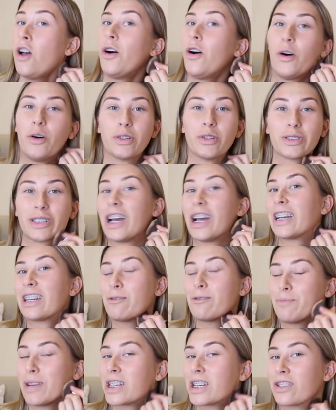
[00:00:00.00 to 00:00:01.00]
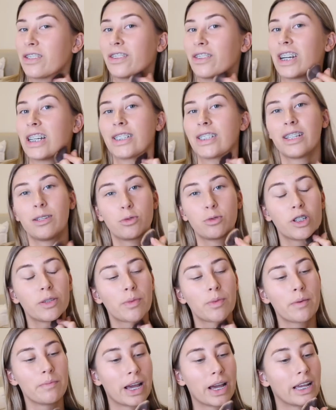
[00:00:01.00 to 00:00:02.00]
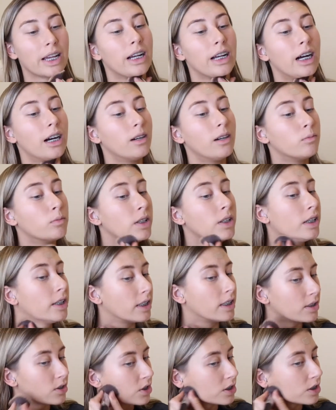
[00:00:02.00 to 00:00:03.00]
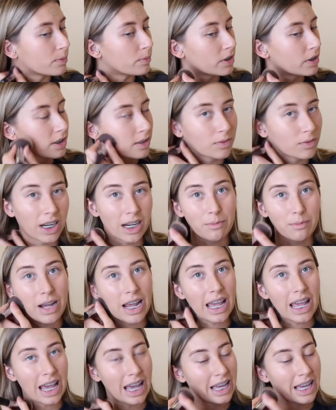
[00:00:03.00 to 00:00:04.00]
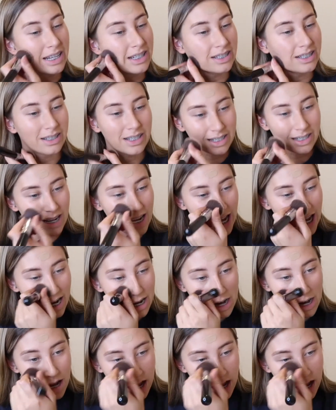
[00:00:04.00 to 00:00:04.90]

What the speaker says: Also, I didn't mention the reason I'm doing my makeup is just because I'm getting my hair done tonight.